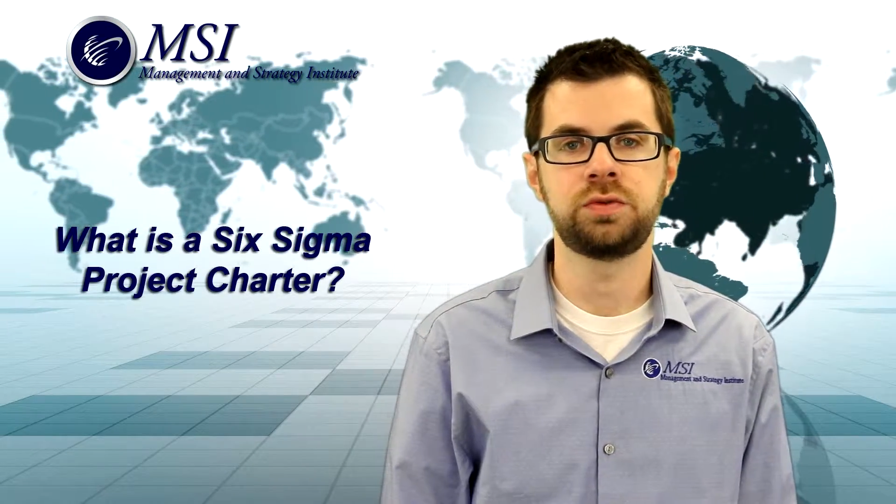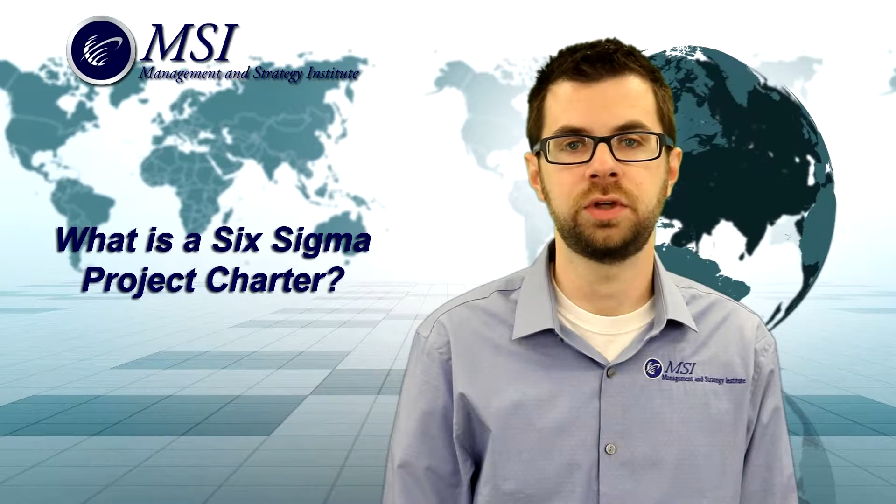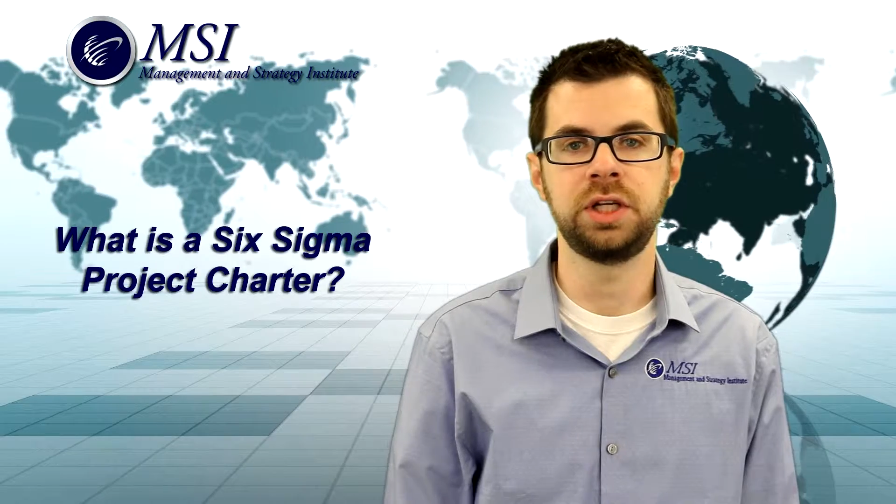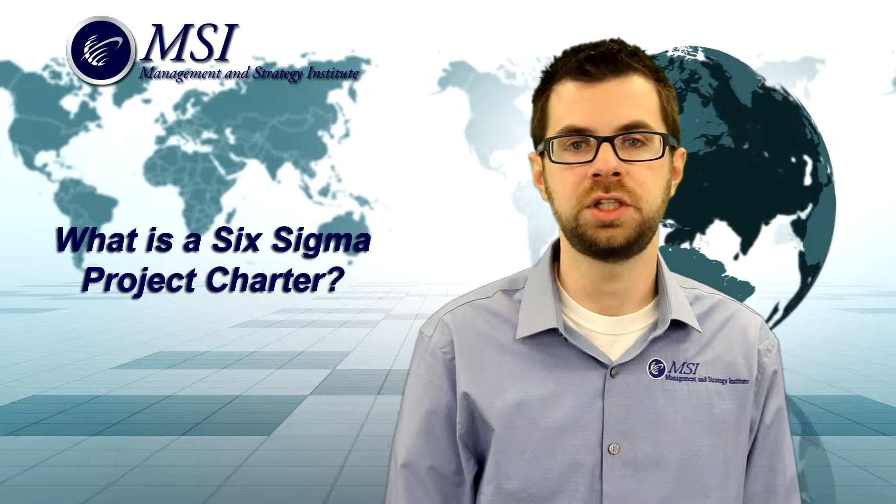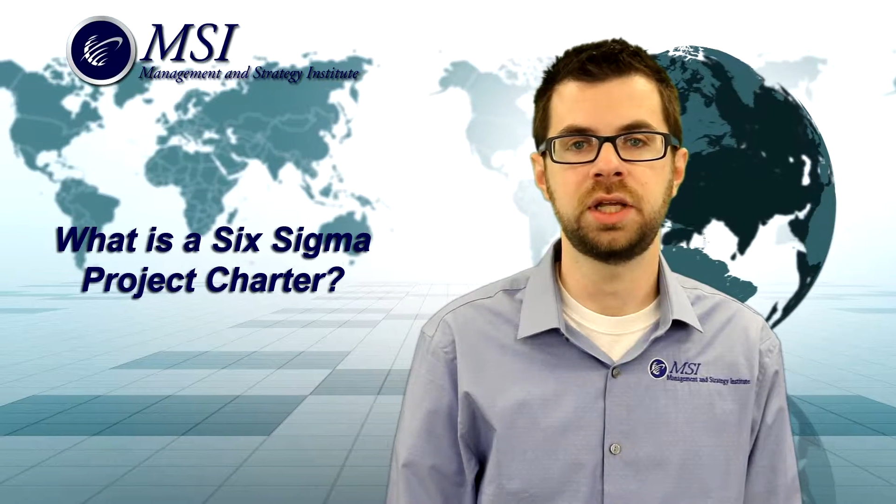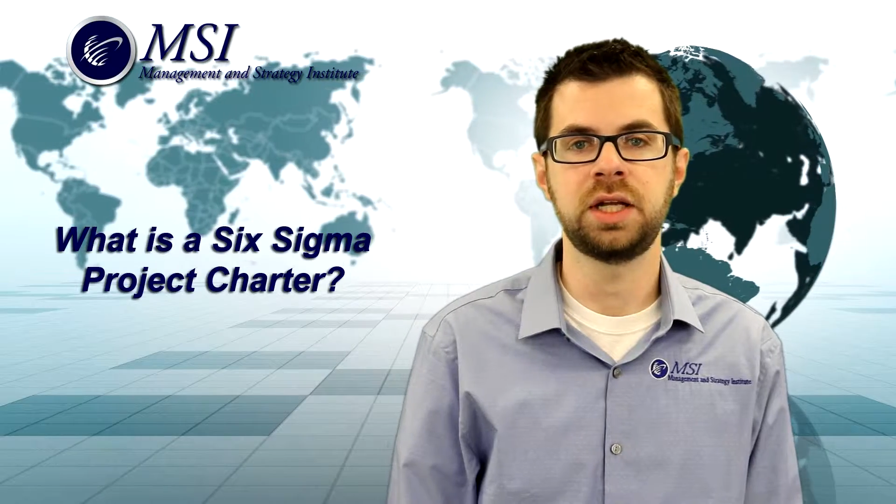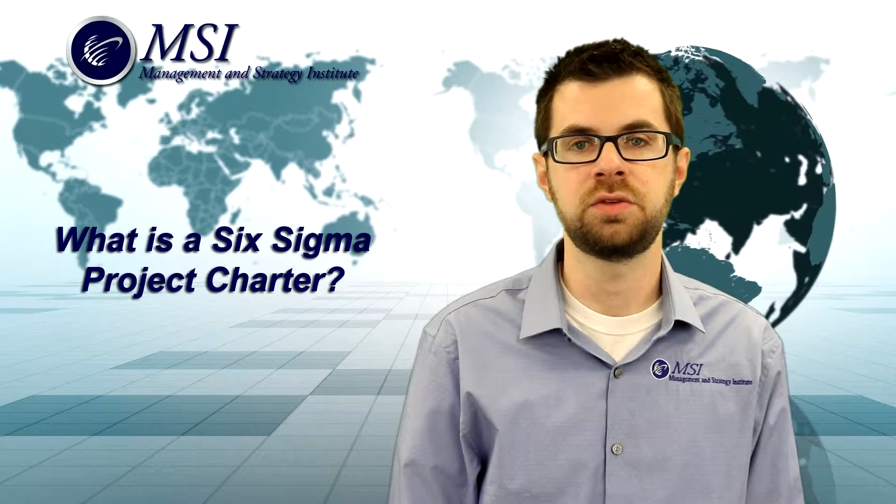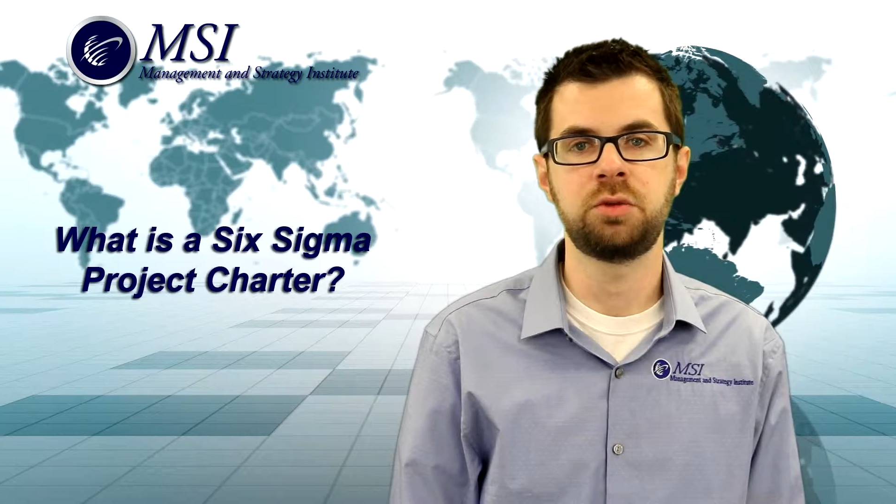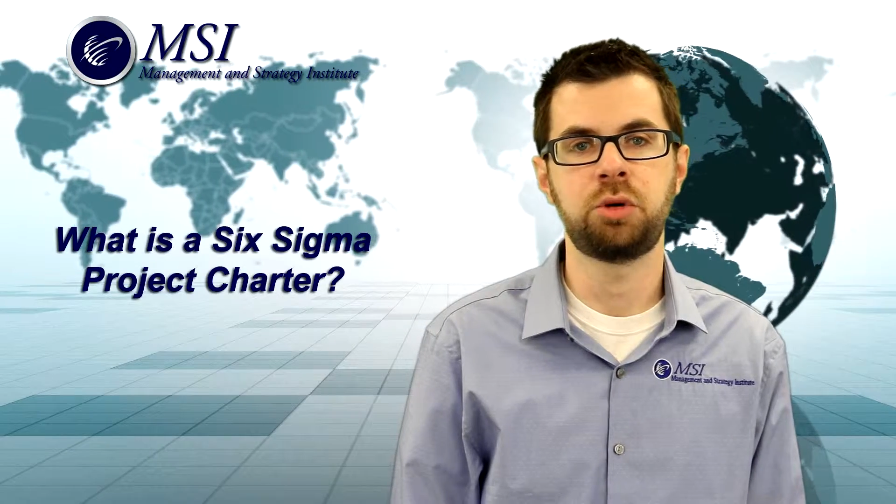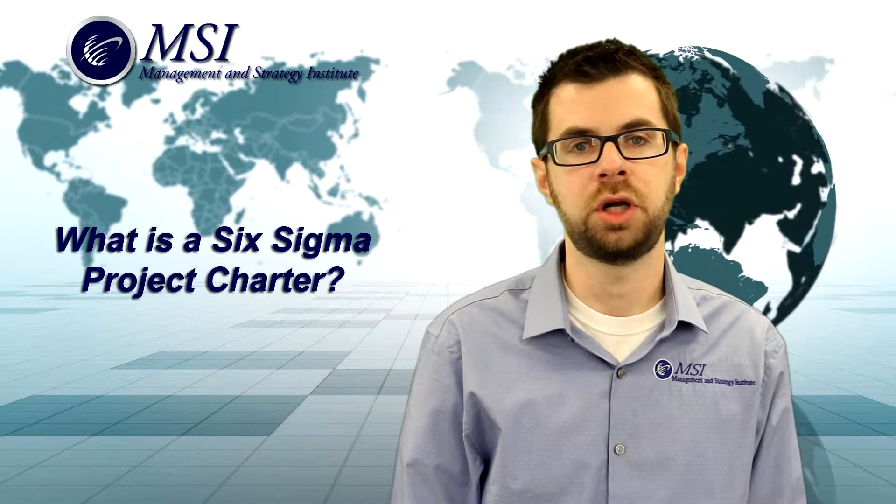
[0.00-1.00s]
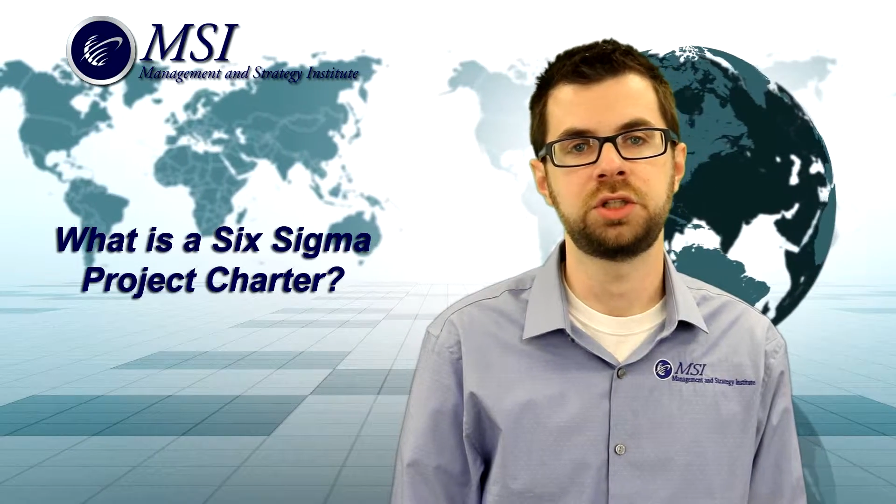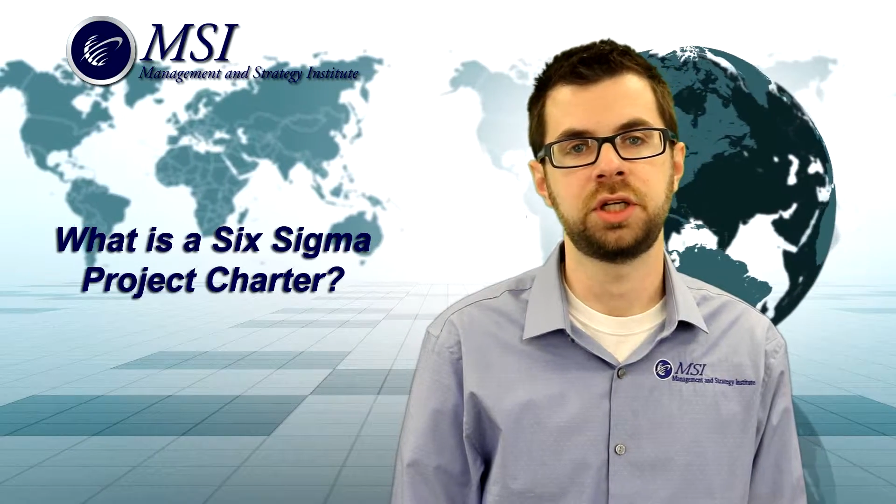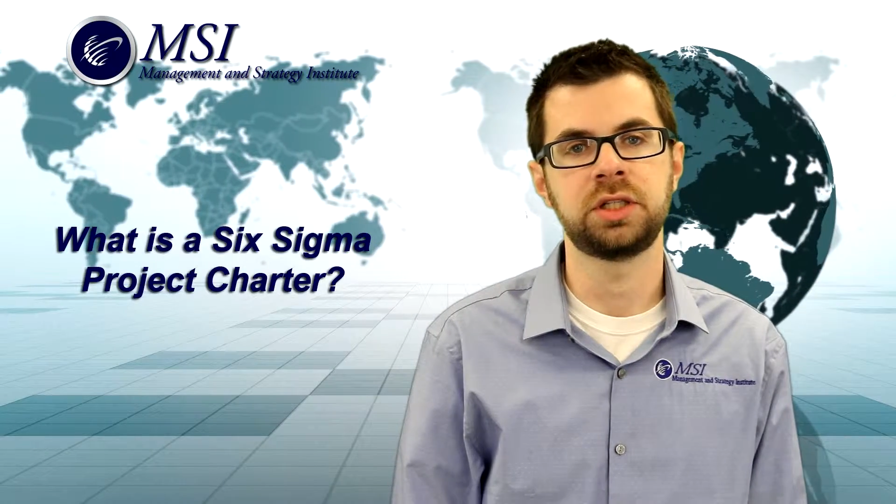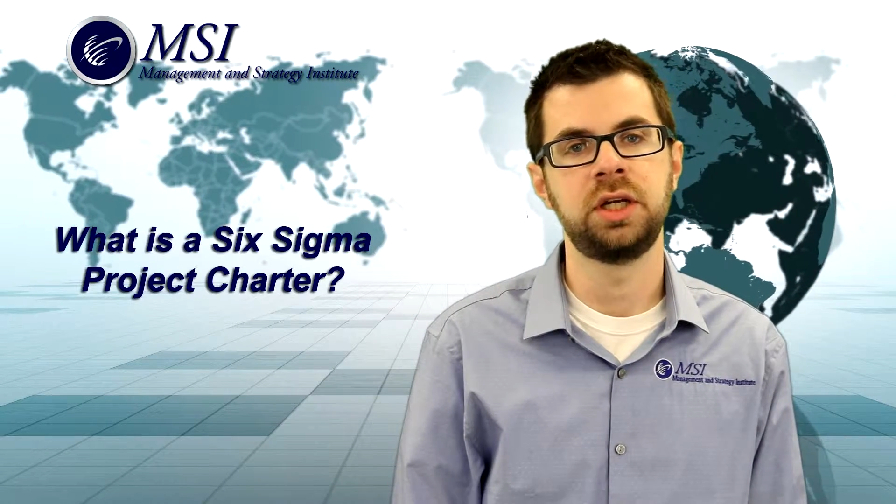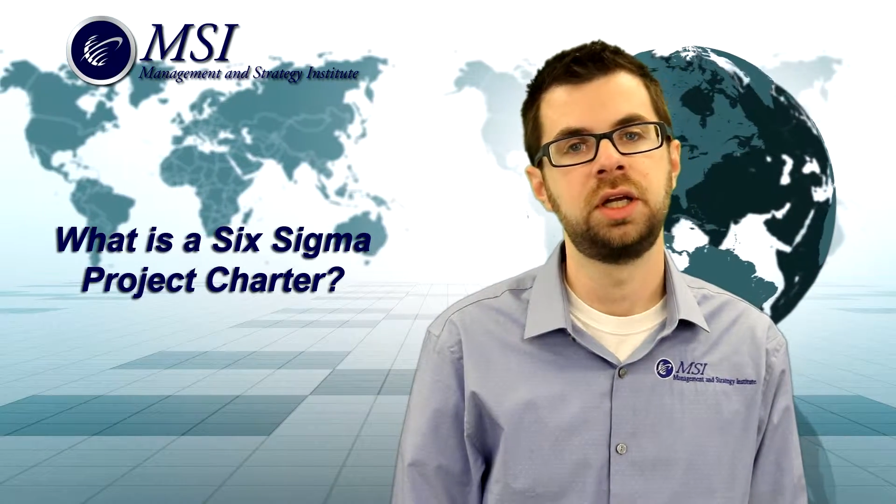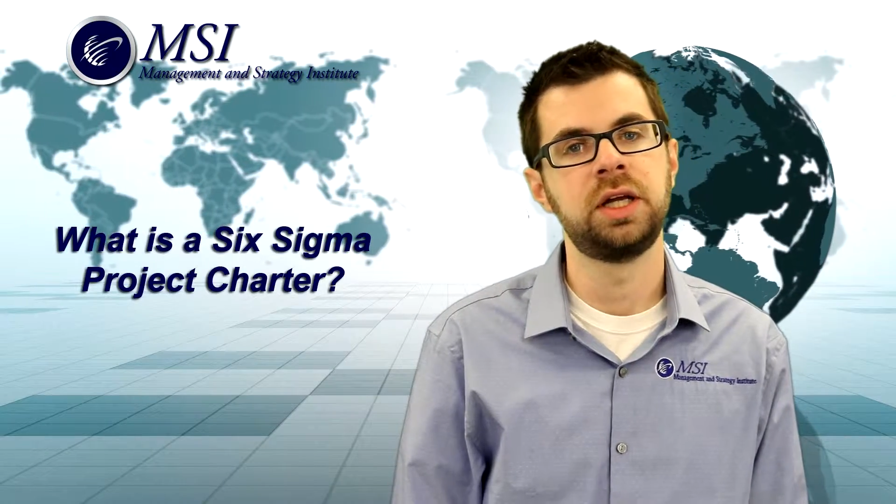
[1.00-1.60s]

for each stage of the project,